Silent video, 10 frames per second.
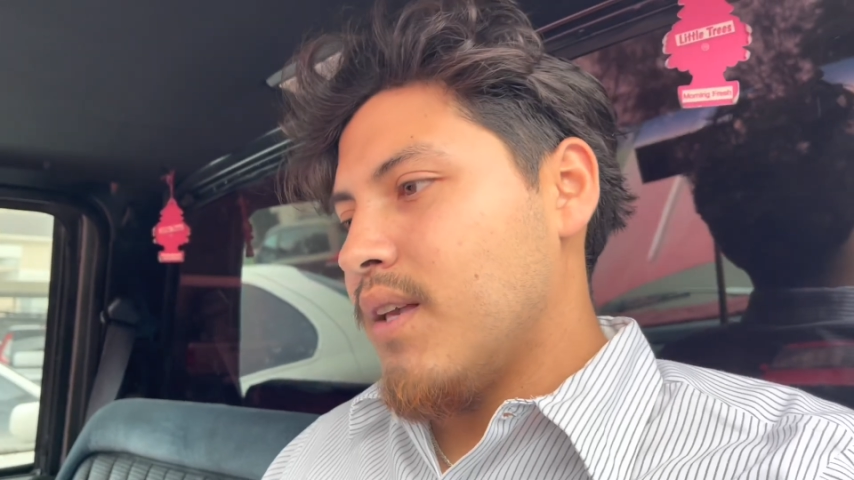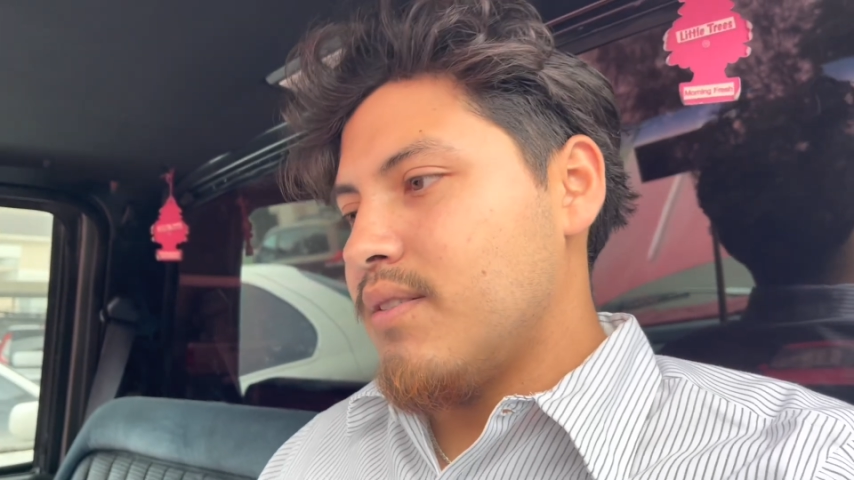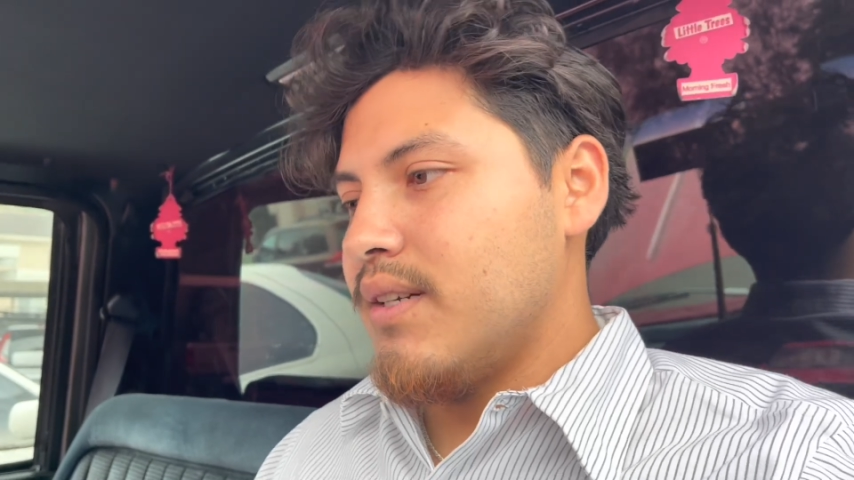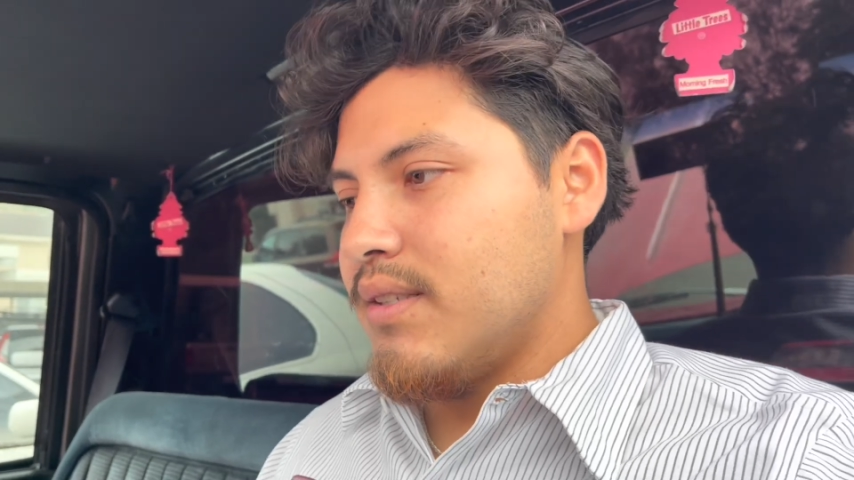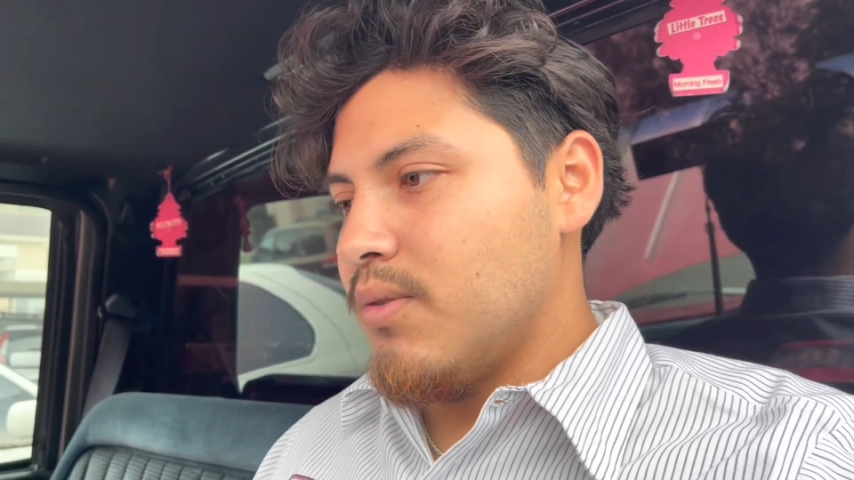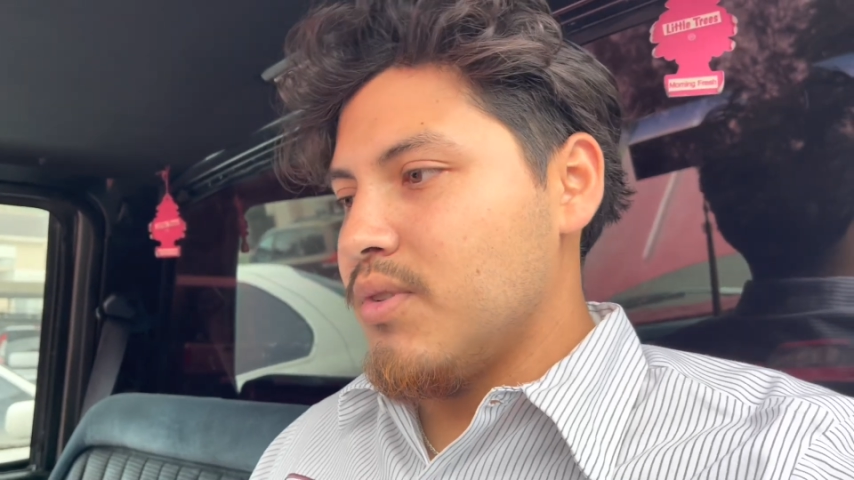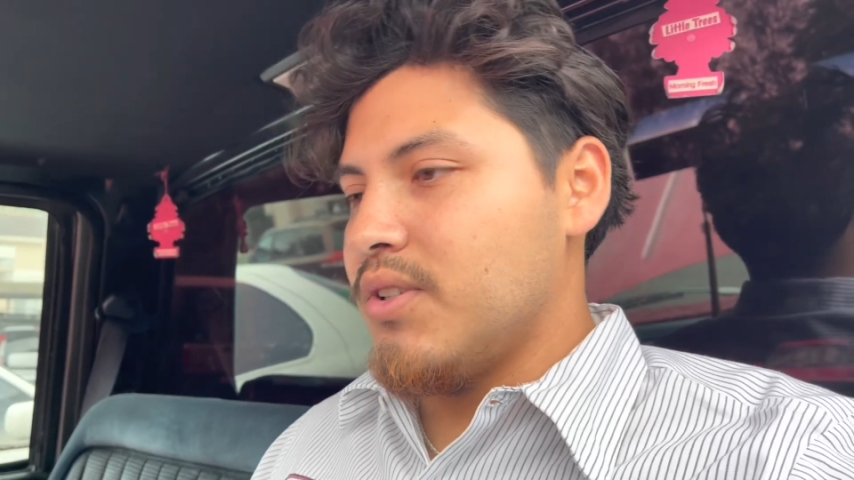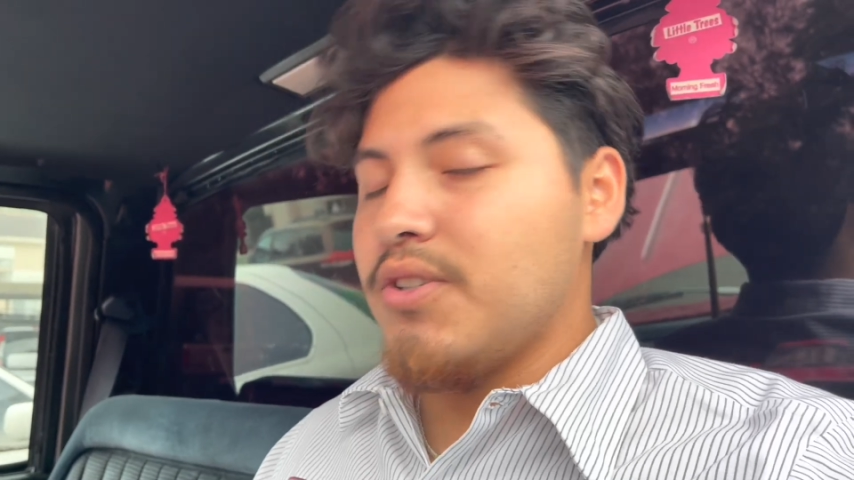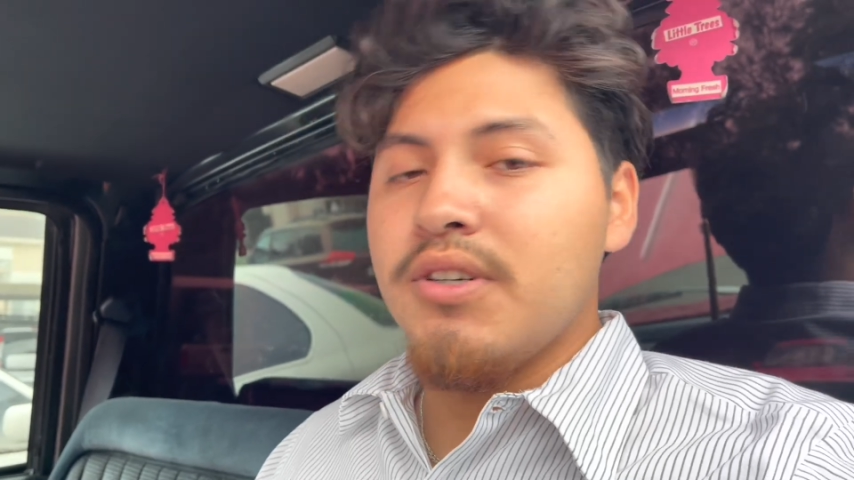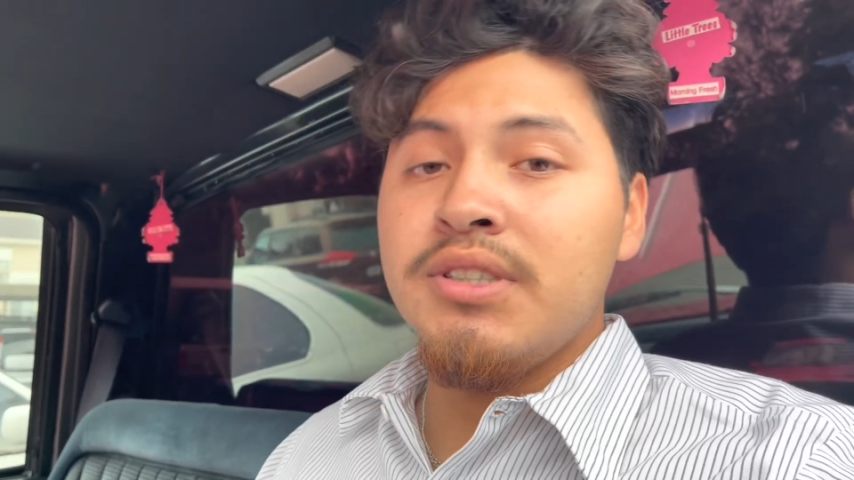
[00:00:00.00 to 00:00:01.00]
since it
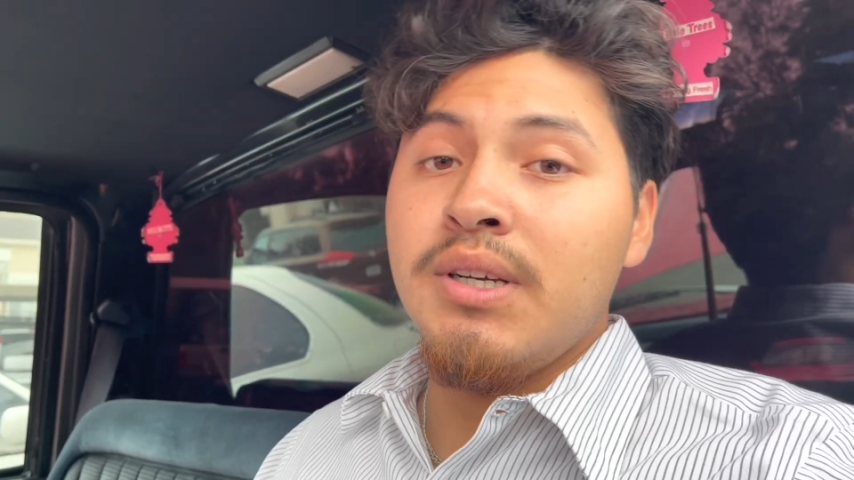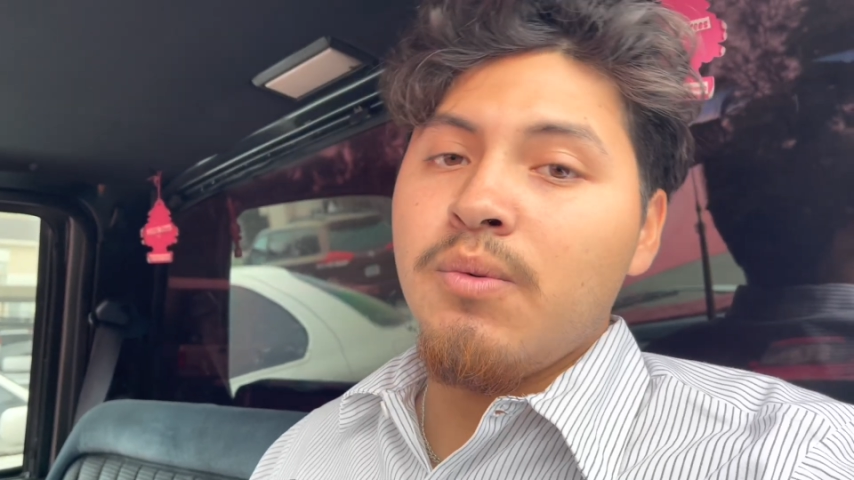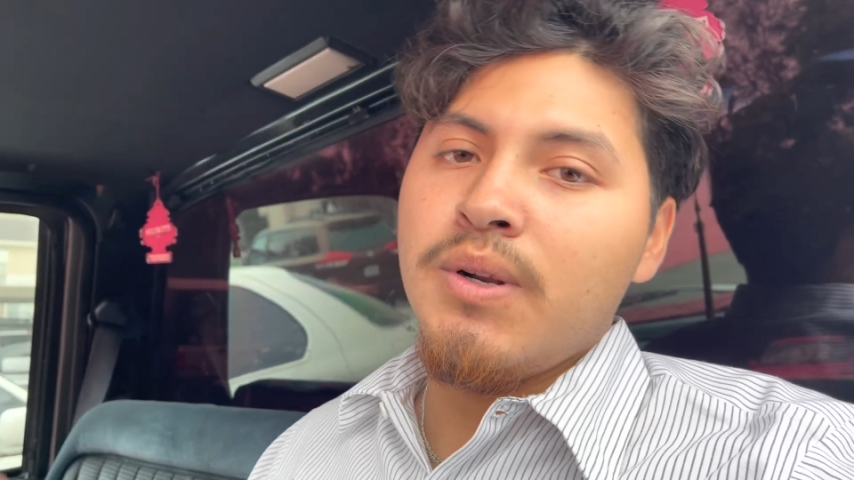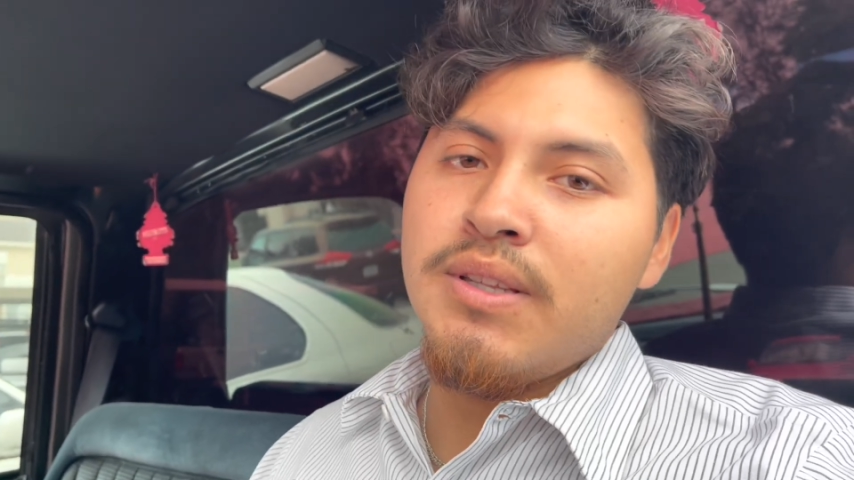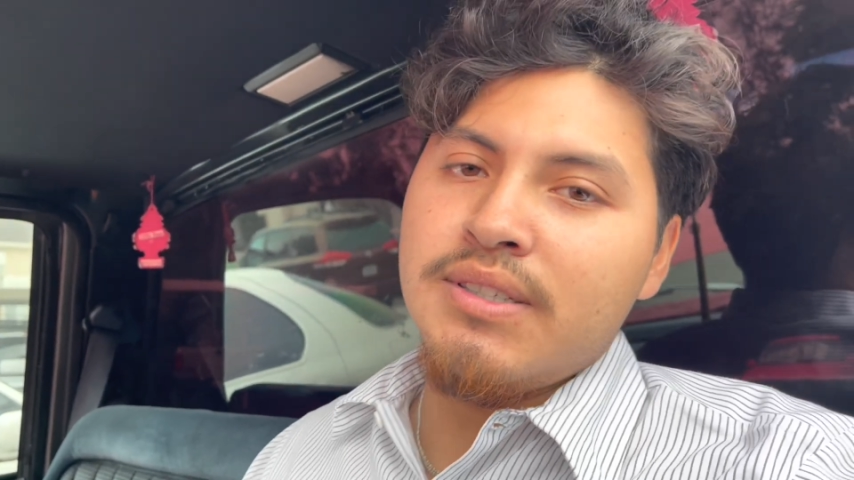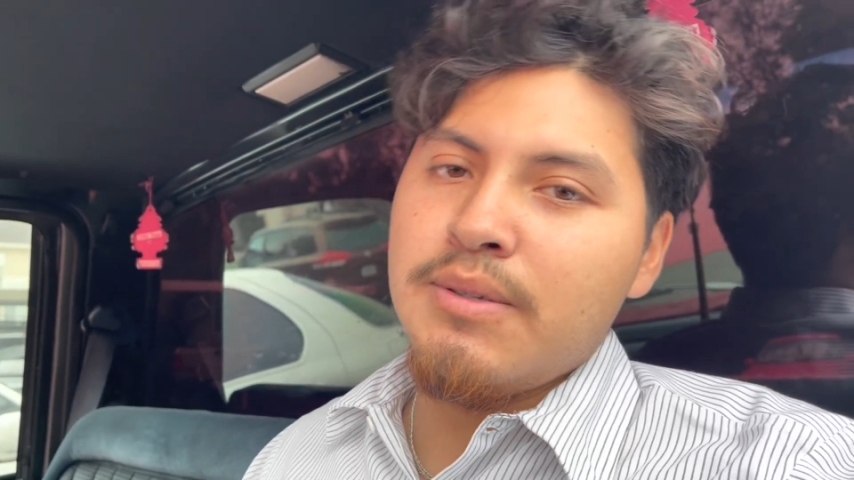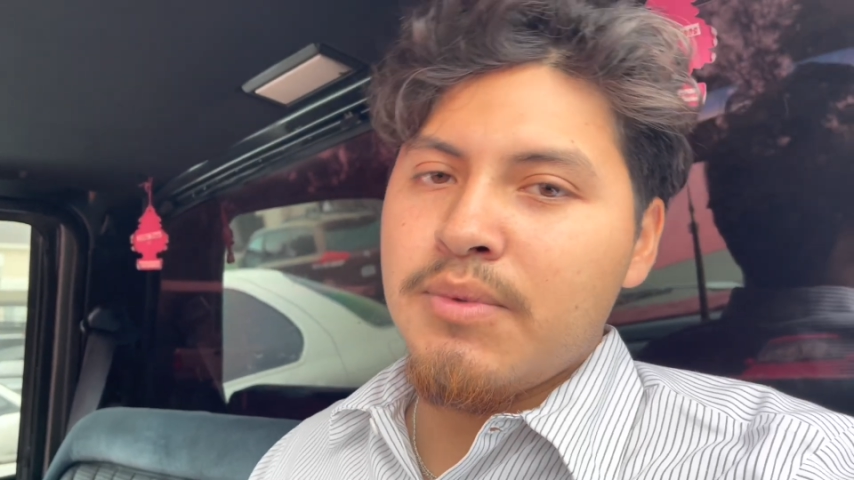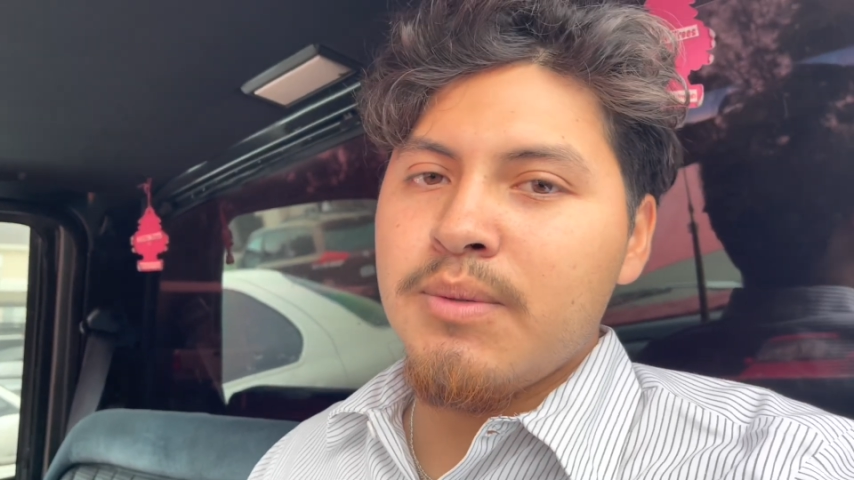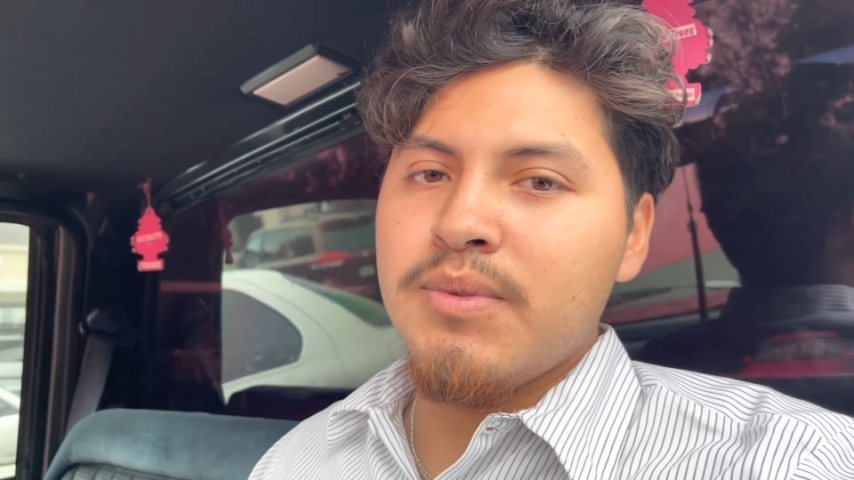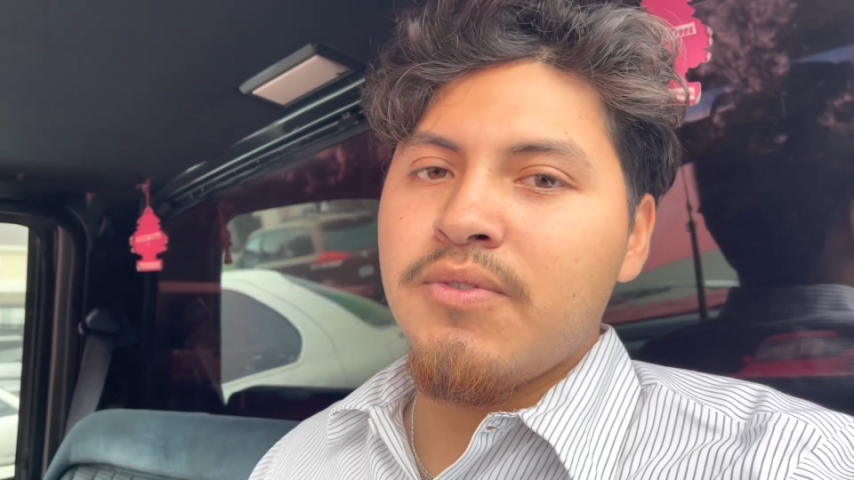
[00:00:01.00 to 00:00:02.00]
wasn't charging, and one of the
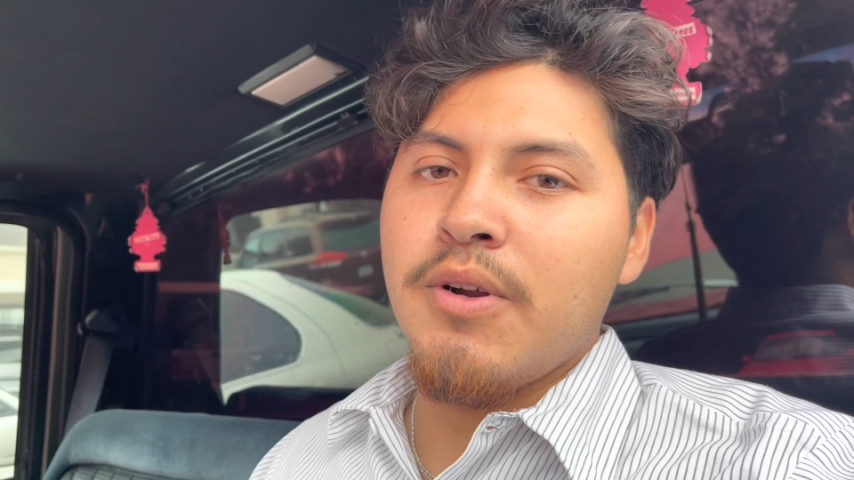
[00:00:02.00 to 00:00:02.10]
symptoms